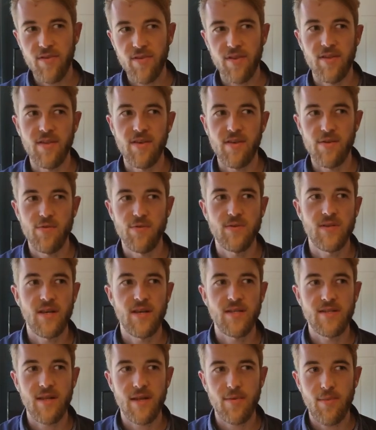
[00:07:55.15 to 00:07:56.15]
really the use
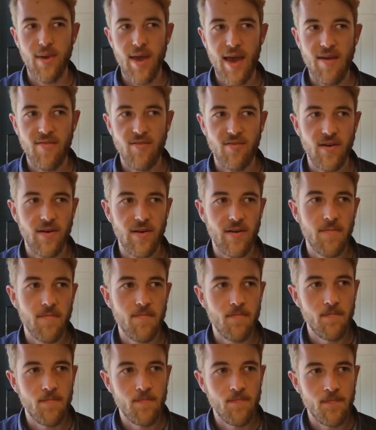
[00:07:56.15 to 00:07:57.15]
case that we have here.